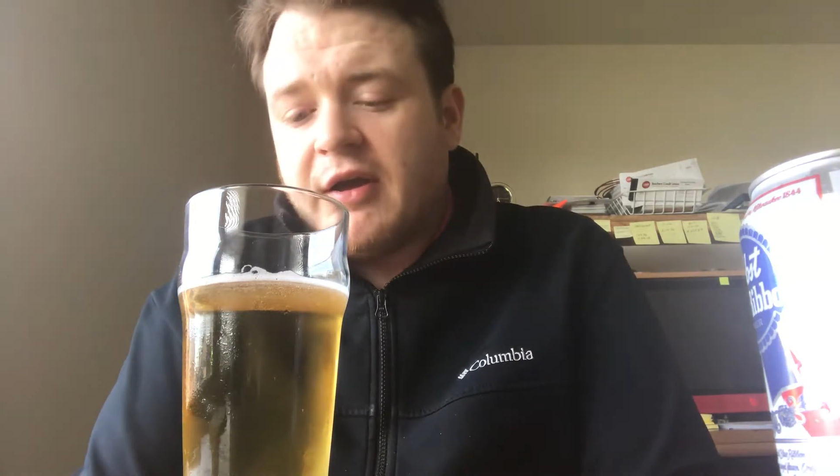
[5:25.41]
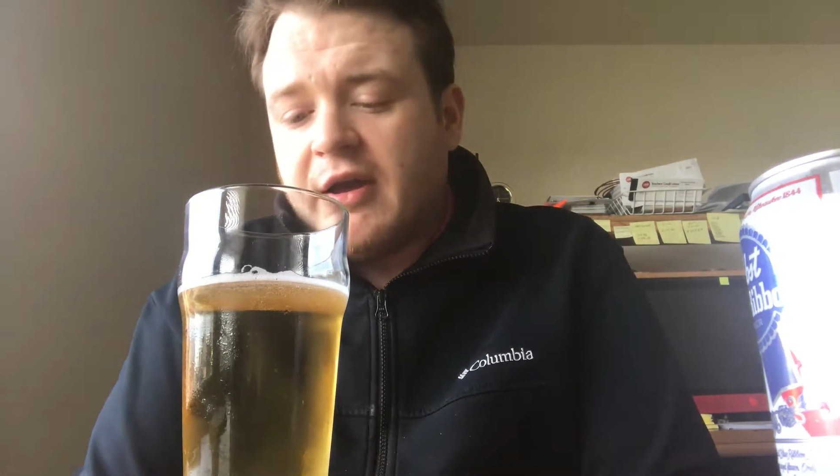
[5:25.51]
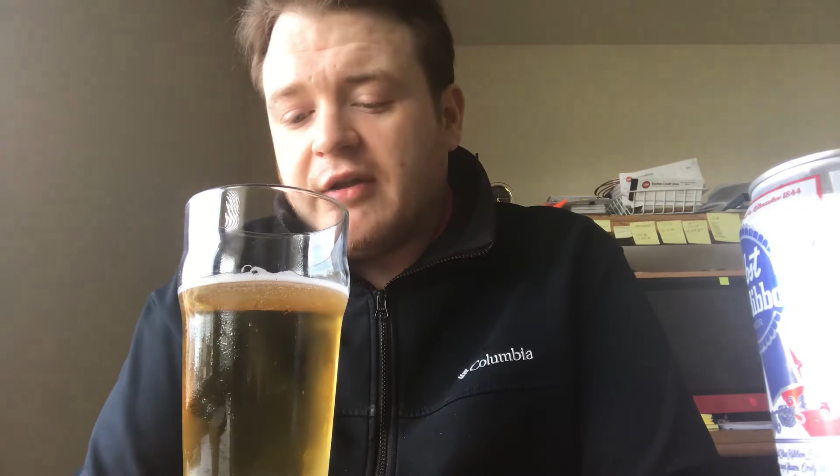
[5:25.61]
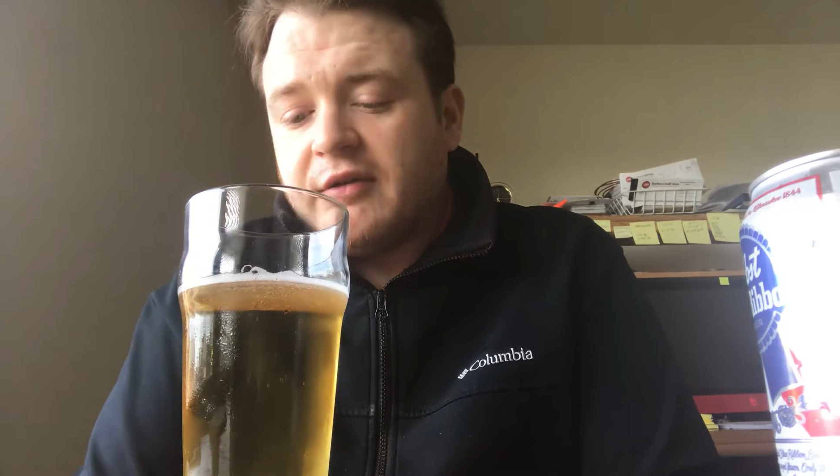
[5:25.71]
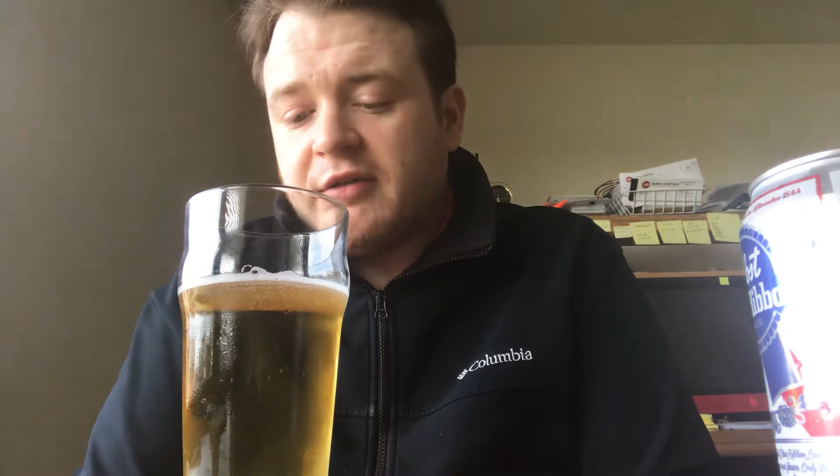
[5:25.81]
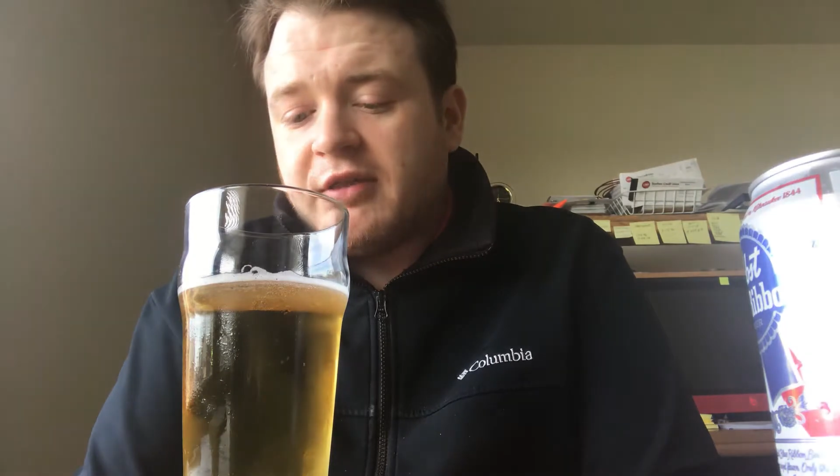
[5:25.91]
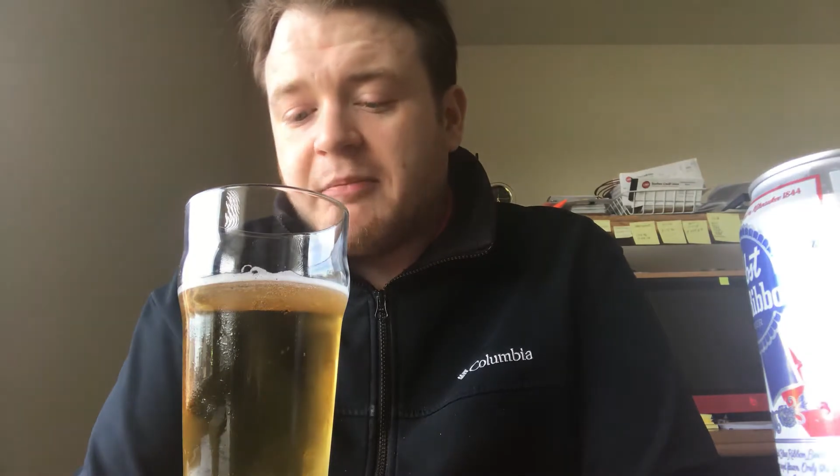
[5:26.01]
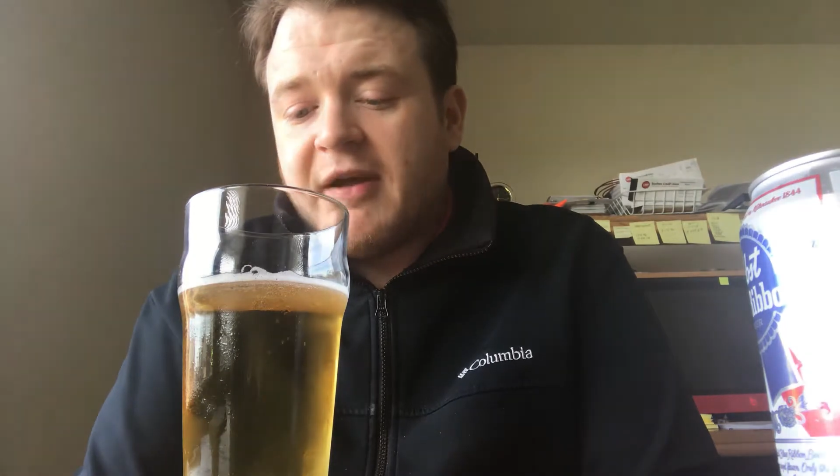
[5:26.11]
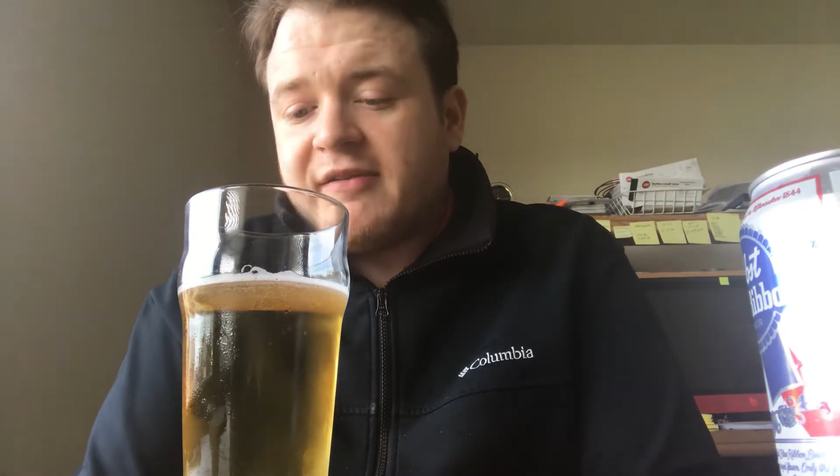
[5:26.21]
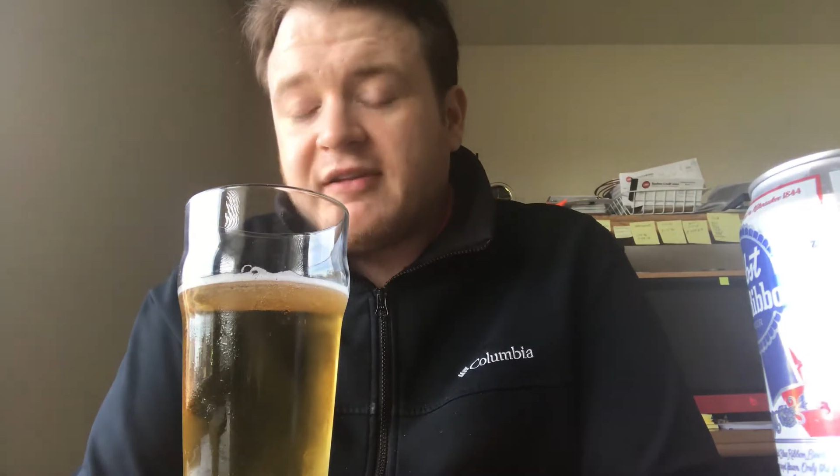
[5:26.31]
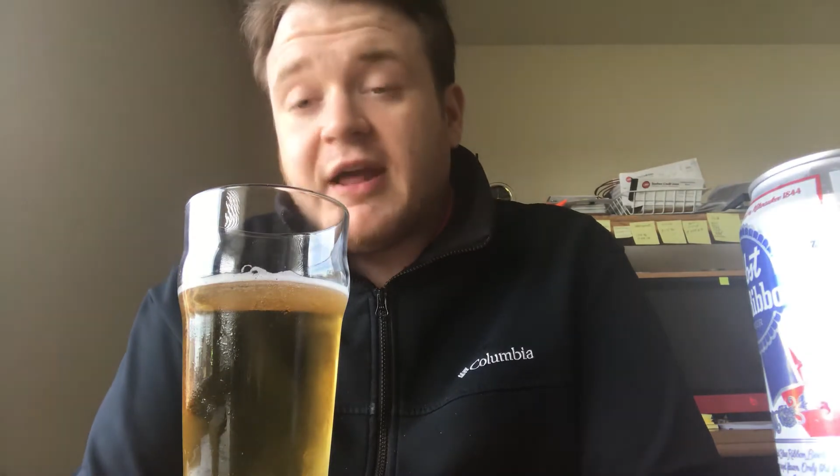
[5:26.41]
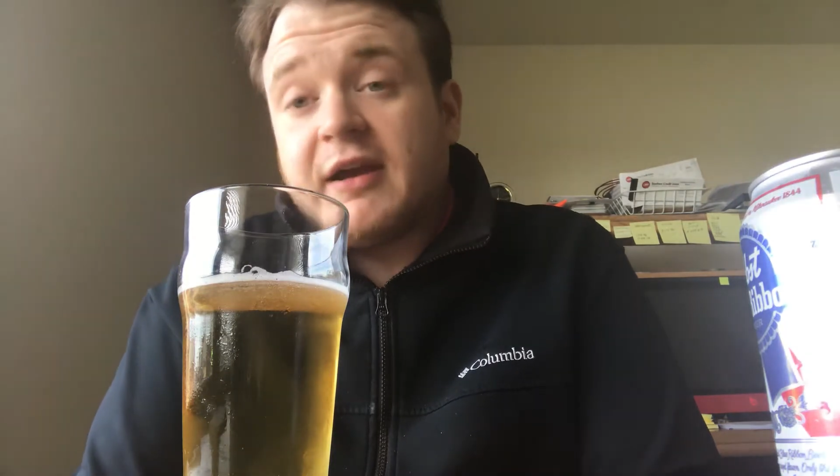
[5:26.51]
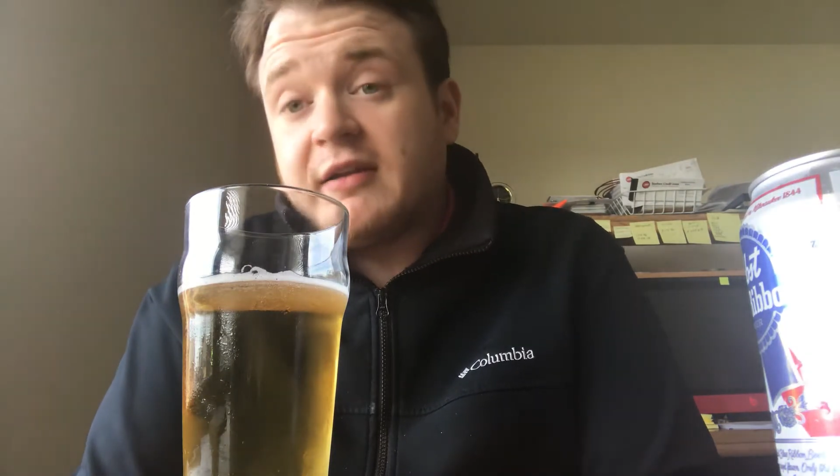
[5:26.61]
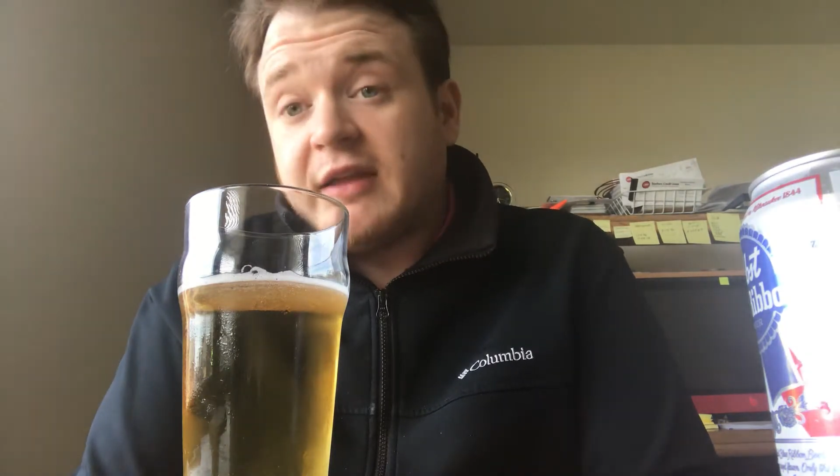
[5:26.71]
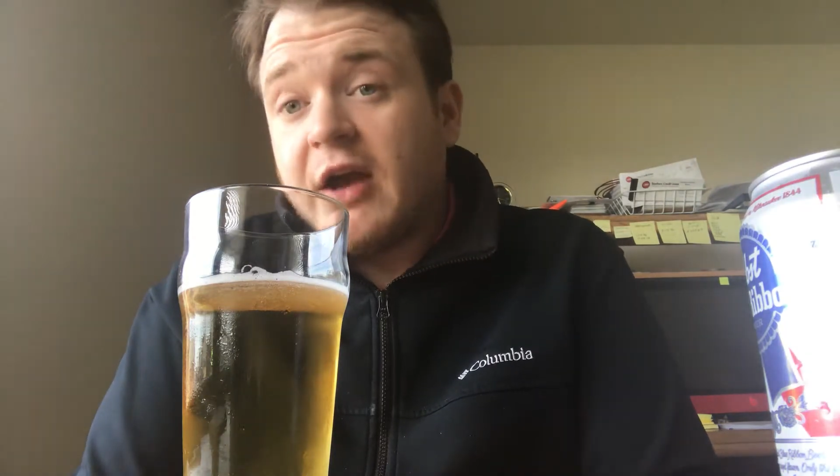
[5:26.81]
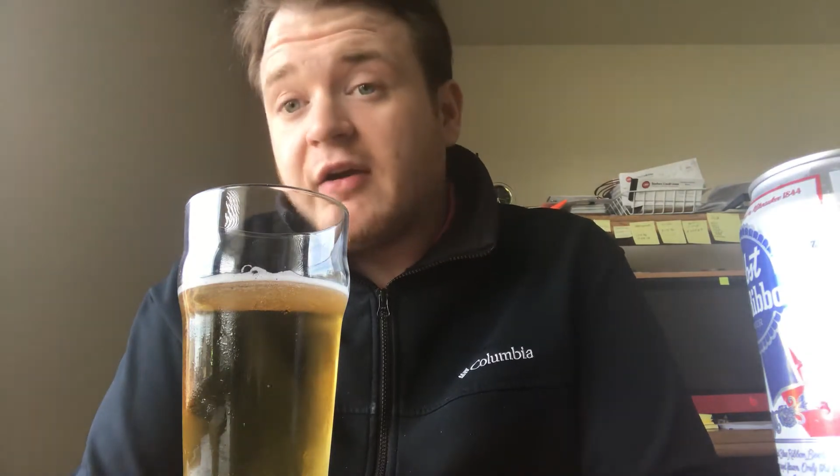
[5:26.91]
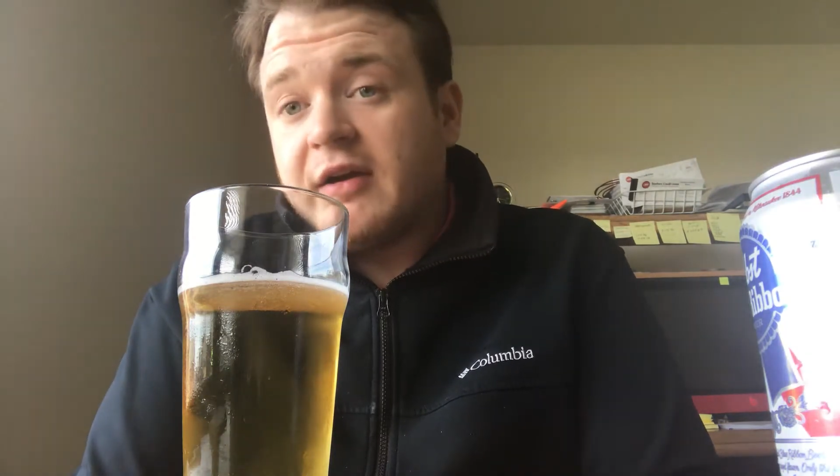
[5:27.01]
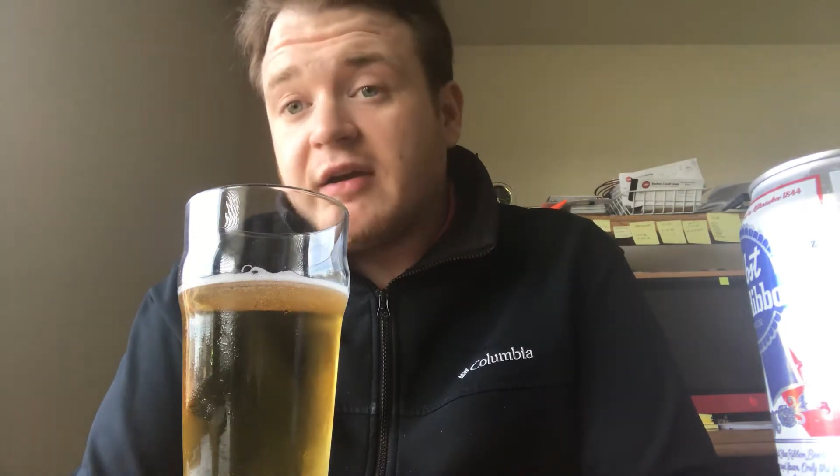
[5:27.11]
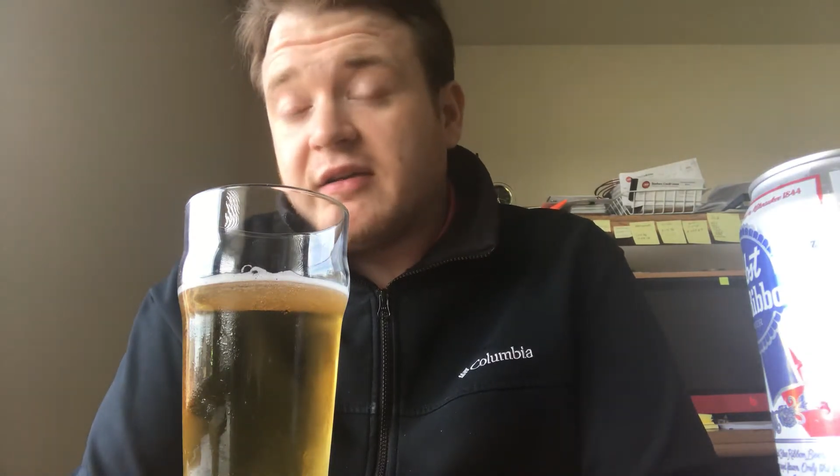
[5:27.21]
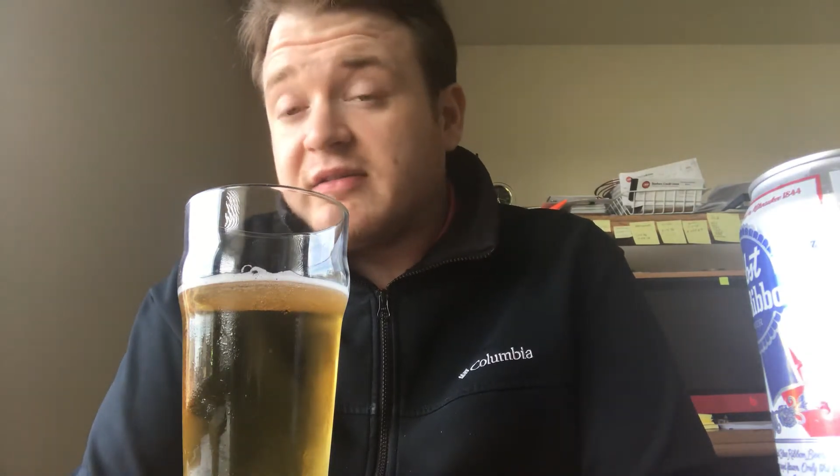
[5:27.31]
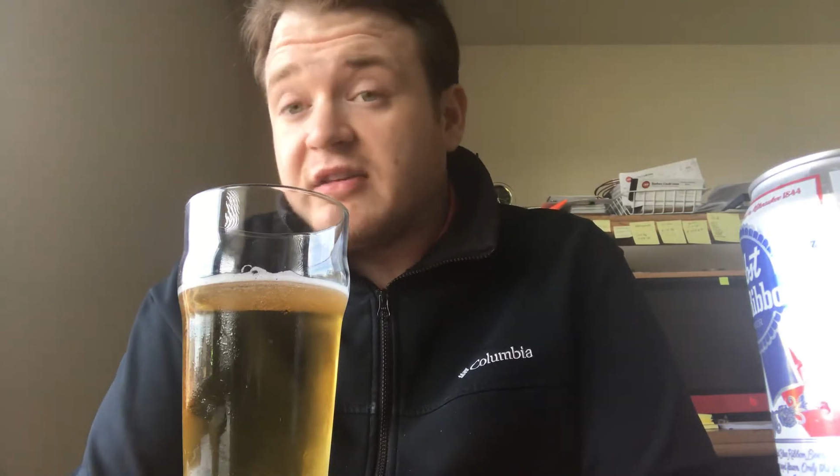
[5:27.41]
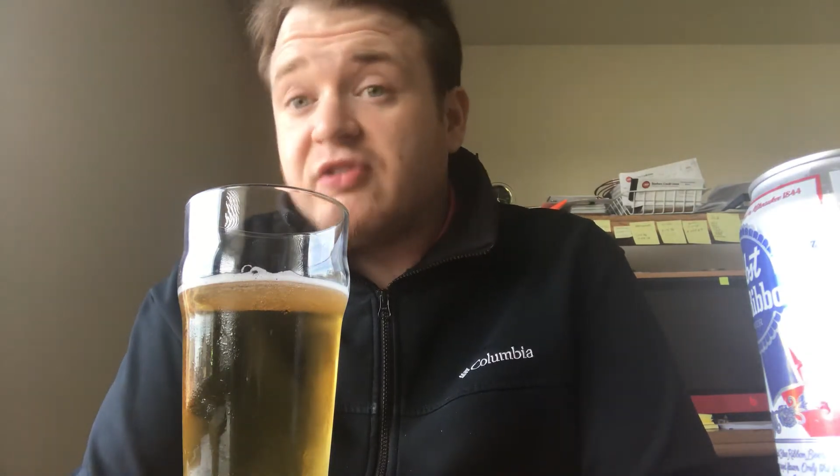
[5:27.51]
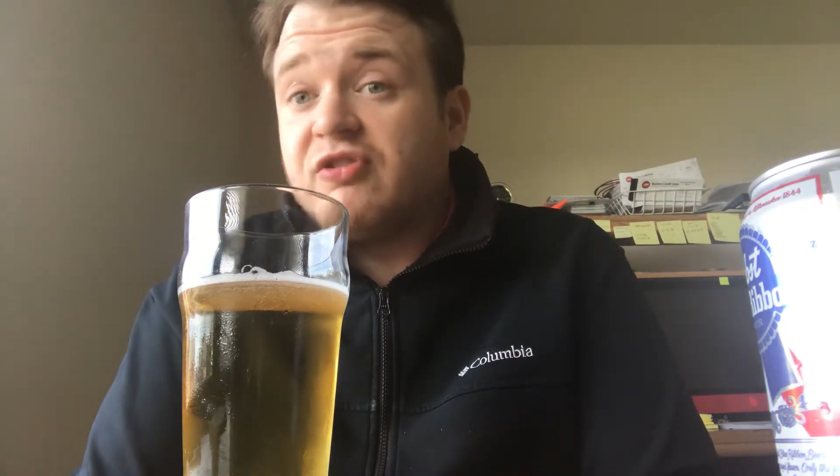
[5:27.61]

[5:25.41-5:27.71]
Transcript: And the best that I can tell you is this